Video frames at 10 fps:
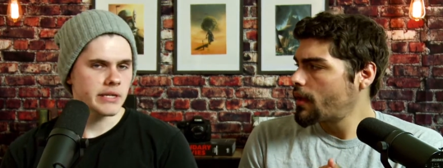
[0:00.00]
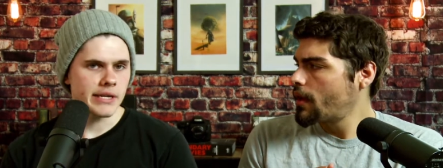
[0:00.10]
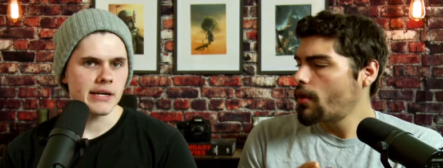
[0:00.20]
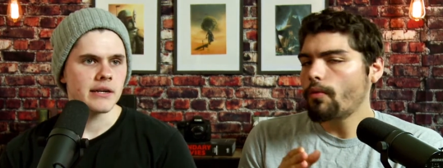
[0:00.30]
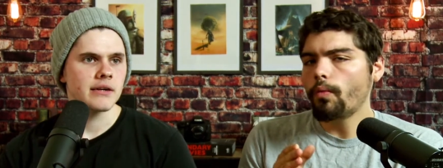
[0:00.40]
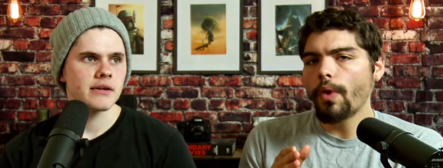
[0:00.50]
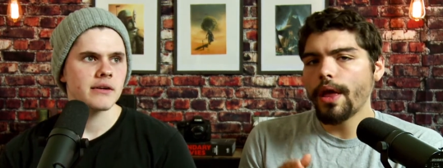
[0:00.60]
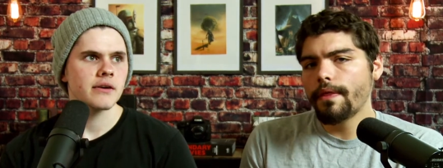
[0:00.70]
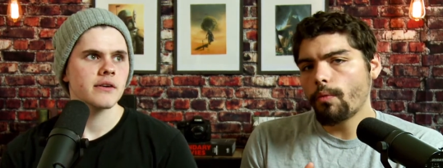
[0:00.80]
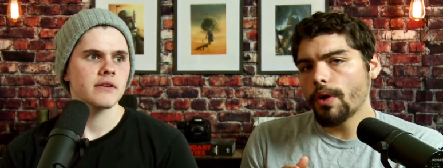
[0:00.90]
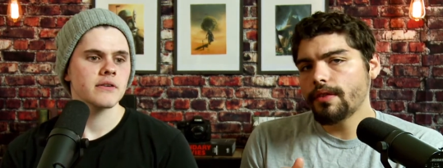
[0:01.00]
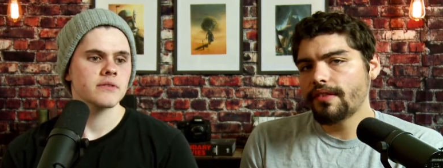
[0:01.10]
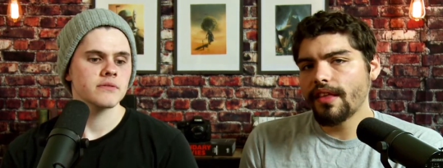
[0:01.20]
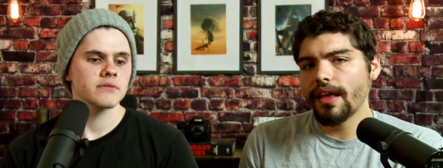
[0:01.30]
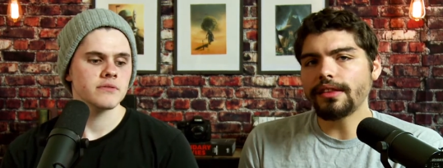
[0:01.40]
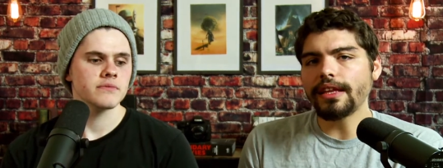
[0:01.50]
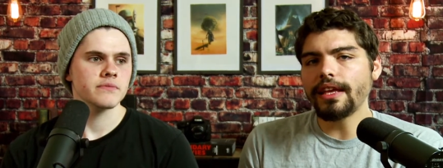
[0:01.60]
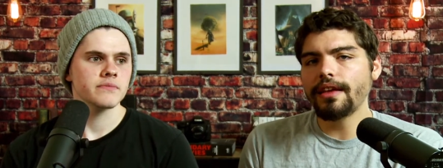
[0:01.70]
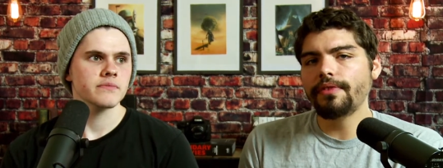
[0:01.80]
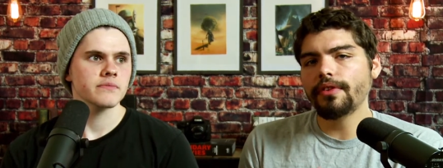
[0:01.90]
Speaker 1: Yeah. When once they
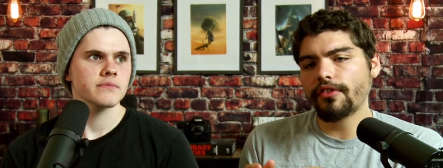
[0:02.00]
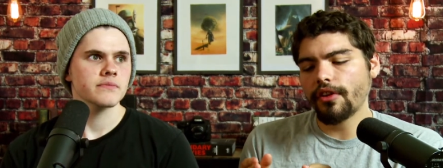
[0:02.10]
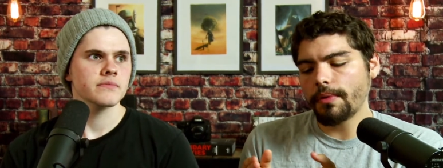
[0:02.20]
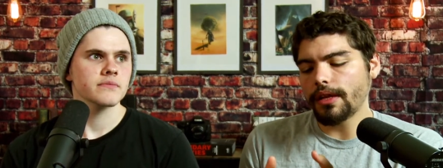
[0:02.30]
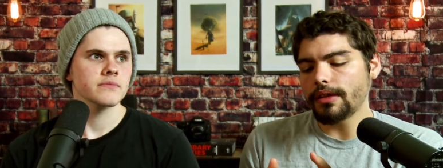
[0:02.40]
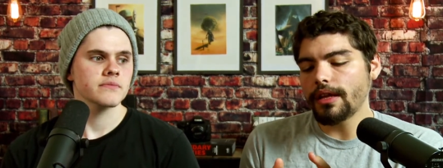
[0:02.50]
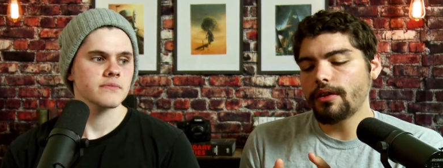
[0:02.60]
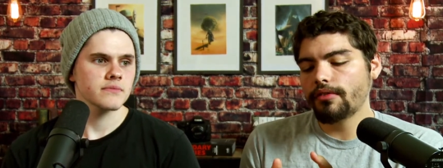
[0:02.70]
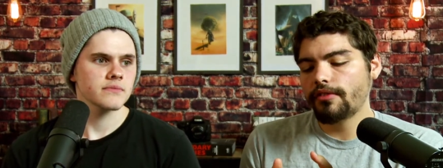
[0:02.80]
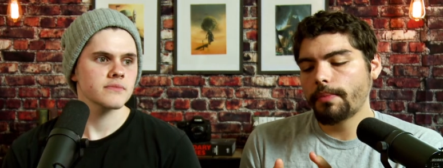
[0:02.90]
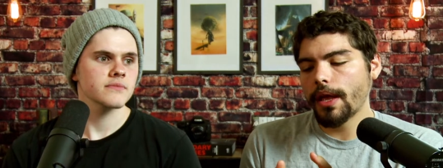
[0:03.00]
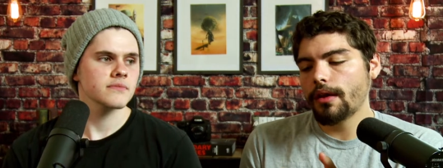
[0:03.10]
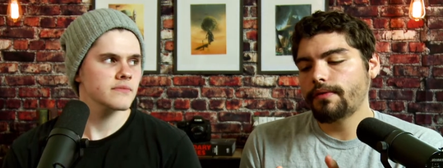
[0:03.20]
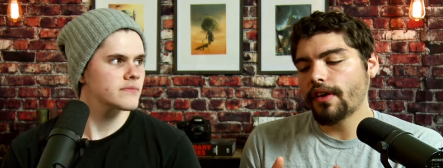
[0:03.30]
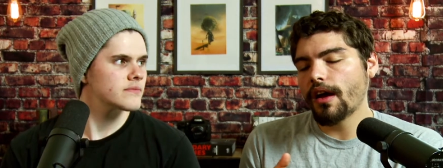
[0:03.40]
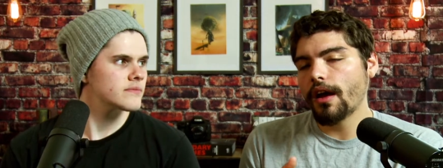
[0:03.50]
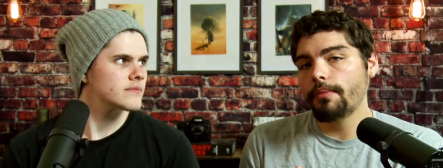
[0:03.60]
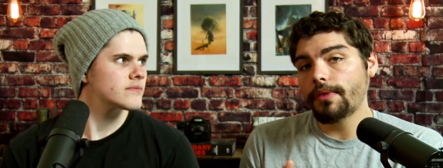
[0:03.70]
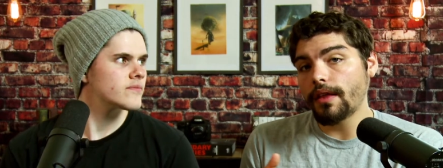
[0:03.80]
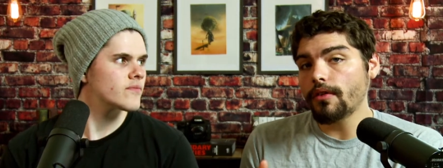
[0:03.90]
leave, there's going to be a little span of
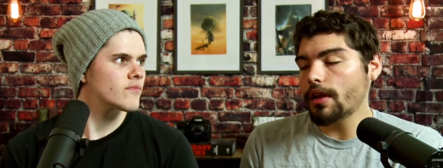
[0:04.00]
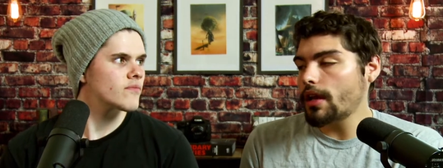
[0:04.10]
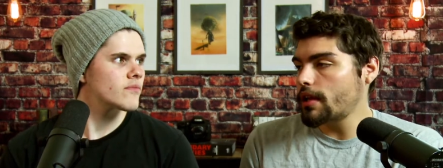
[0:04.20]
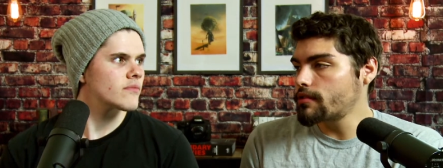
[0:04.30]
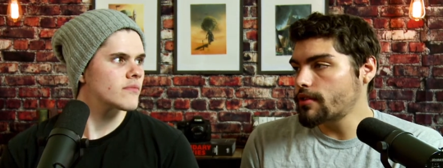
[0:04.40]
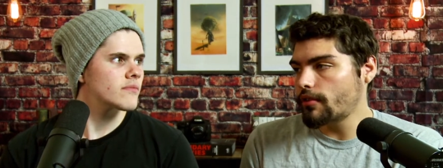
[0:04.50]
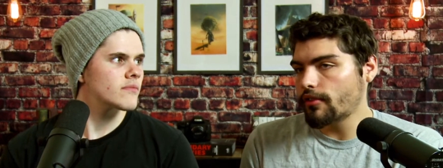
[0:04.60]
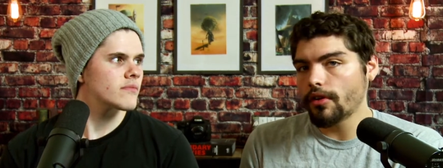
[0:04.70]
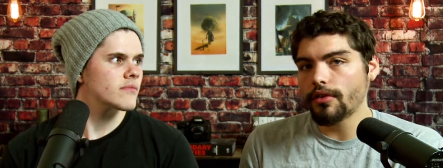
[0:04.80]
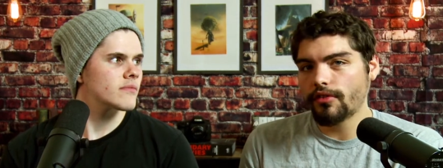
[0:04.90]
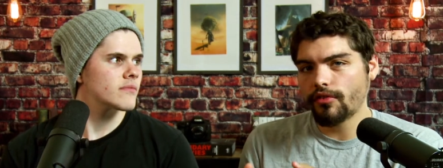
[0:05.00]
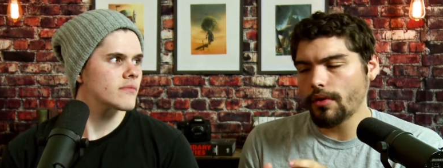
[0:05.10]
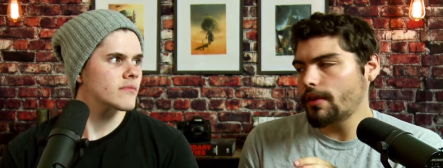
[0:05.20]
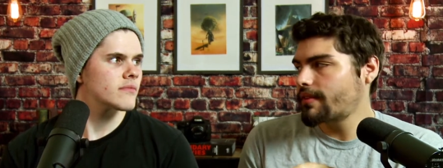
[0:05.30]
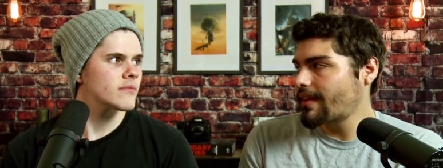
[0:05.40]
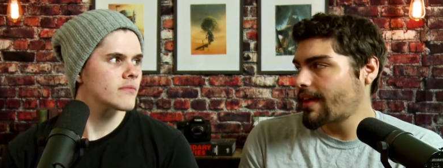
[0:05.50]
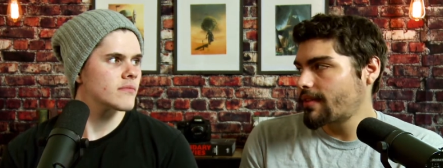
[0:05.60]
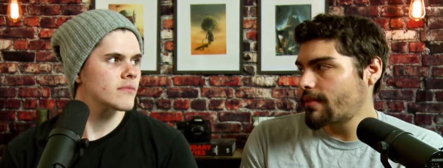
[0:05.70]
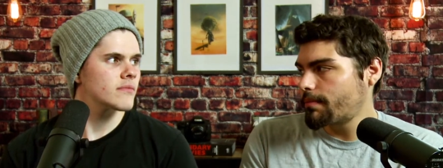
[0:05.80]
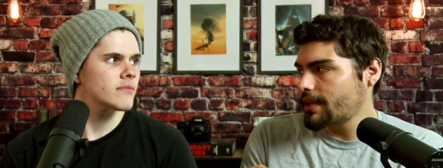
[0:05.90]
time. Then they're going to introduce her to sort of take
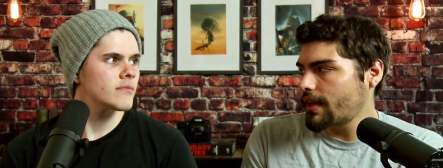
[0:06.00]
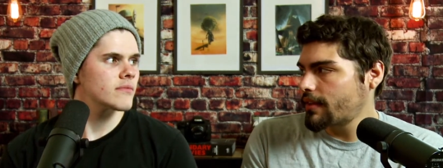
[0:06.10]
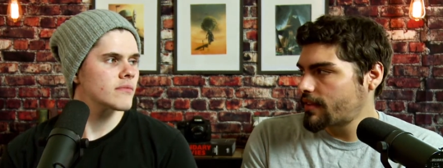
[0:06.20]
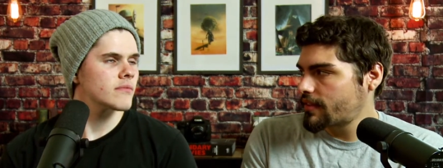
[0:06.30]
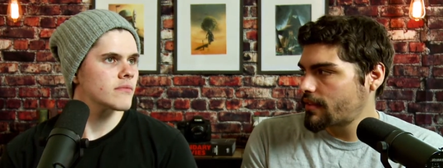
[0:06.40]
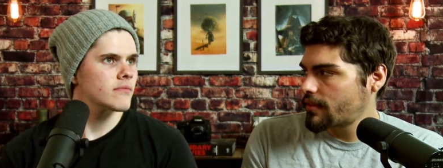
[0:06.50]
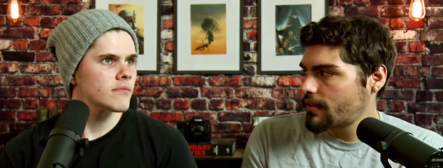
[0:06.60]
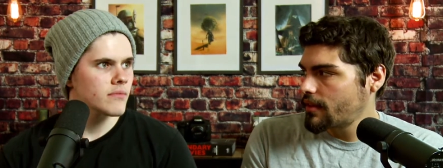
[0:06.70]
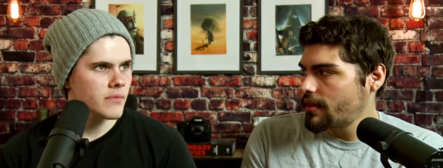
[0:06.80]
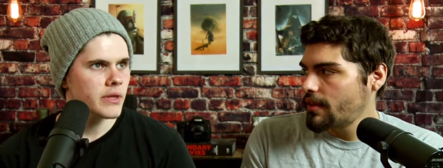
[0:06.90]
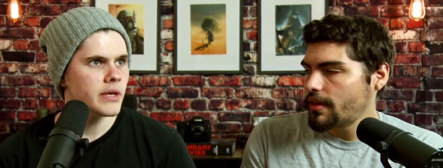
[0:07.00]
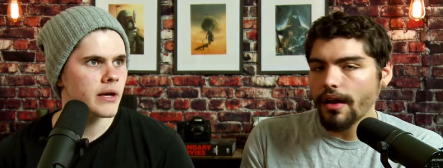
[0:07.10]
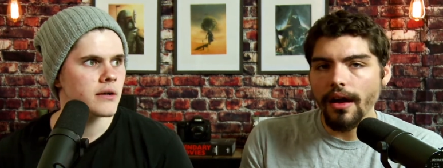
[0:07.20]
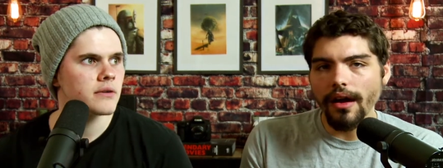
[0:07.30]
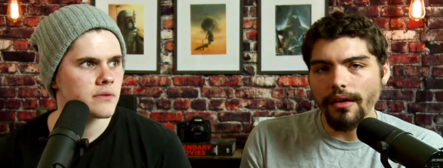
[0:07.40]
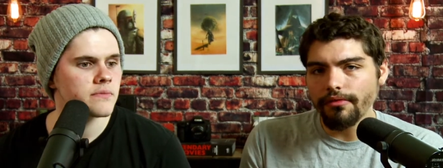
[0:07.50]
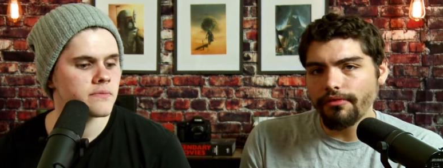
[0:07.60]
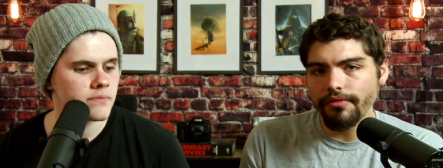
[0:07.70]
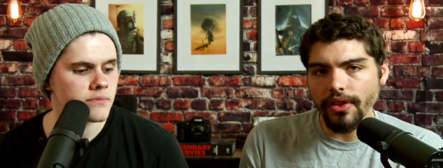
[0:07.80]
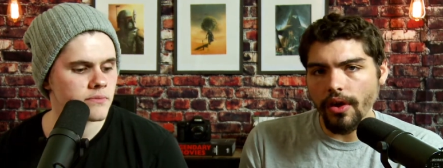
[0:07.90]
the place. Yeah.
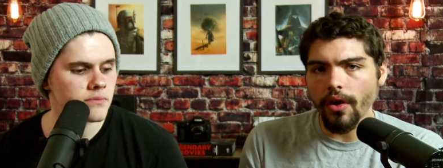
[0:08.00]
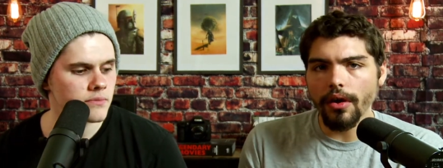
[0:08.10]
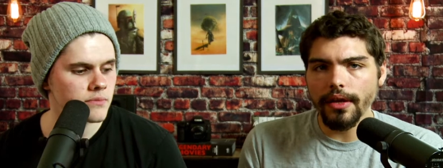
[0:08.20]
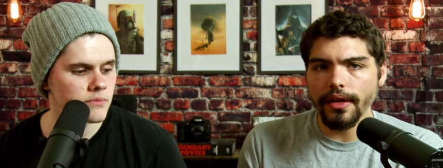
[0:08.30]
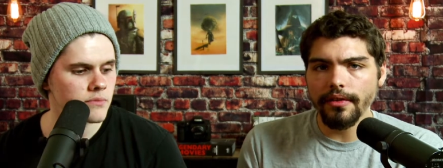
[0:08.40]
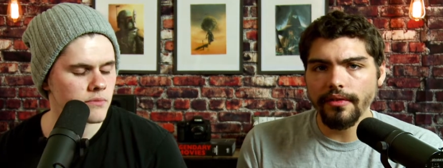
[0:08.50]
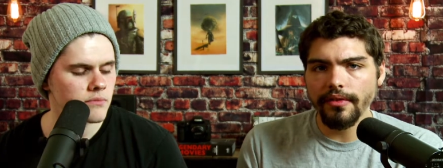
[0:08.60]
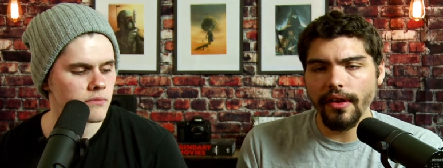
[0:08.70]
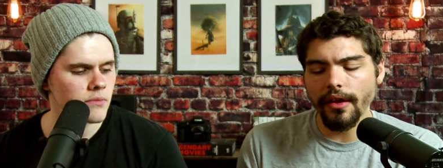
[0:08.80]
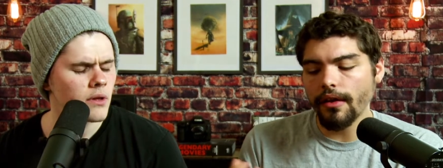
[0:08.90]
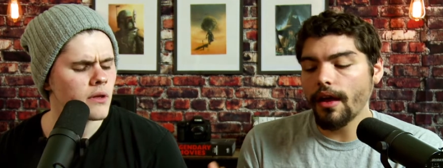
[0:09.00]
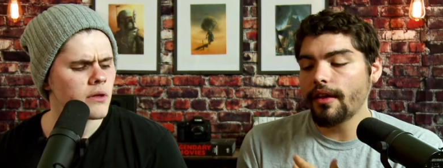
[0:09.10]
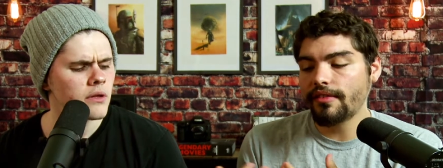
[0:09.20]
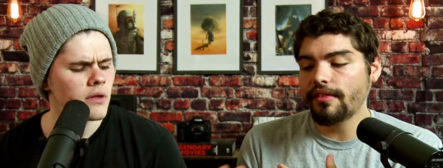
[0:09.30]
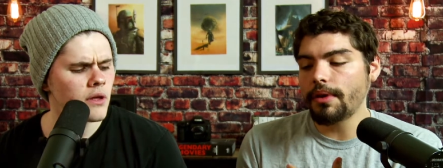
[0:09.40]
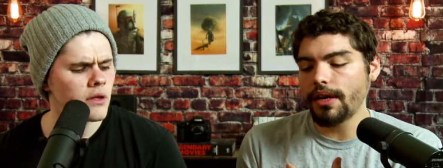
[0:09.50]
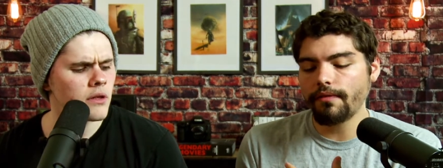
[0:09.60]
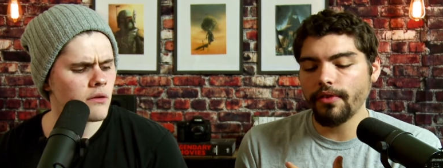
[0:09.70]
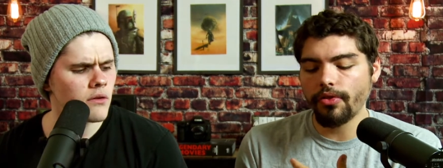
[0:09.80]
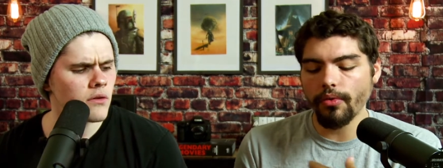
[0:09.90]
Of the Guardians uh, as somebody
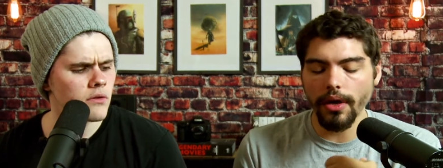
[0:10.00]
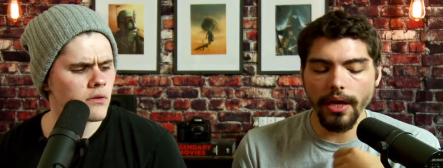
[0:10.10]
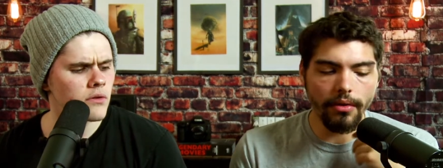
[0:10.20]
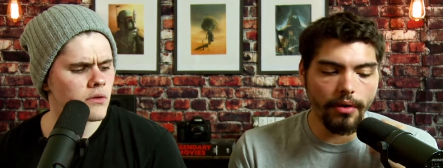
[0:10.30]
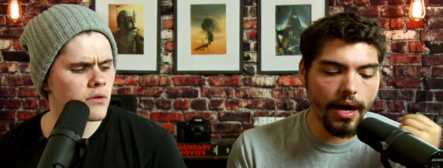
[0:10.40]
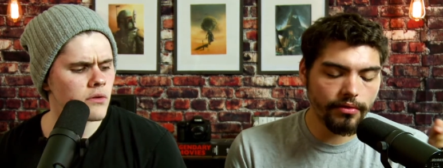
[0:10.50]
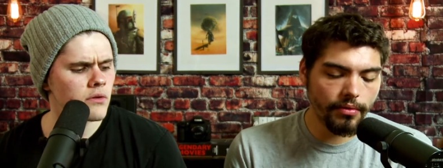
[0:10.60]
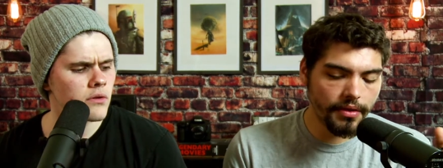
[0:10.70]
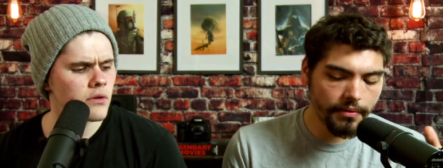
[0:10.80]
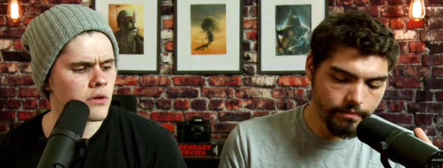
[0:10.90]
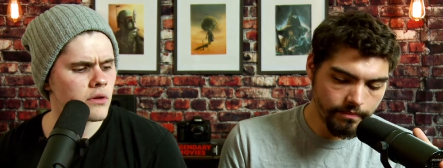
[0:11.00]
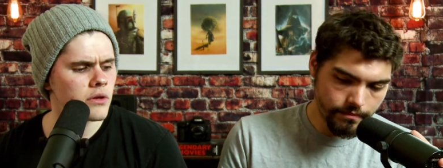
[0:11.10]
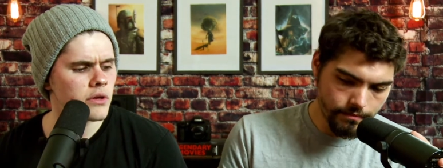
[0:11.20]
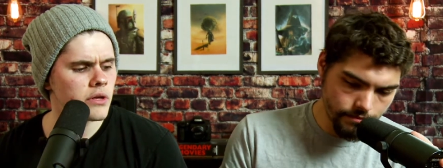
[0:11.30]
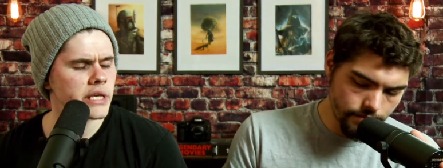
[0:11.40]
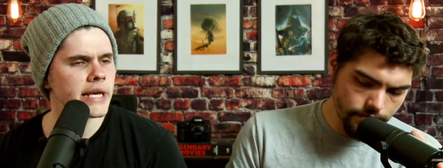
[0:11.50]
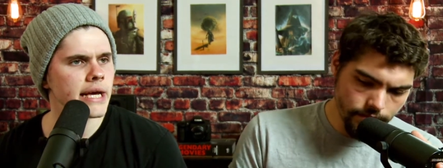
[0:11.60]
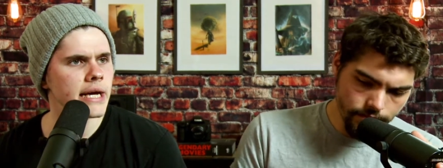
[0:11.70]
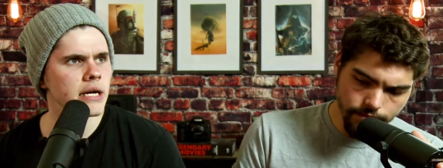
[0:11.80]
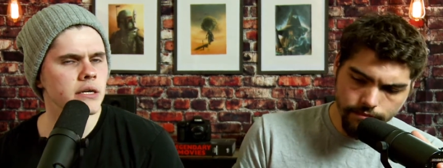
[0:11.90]
for Thor to interact with. Yeah,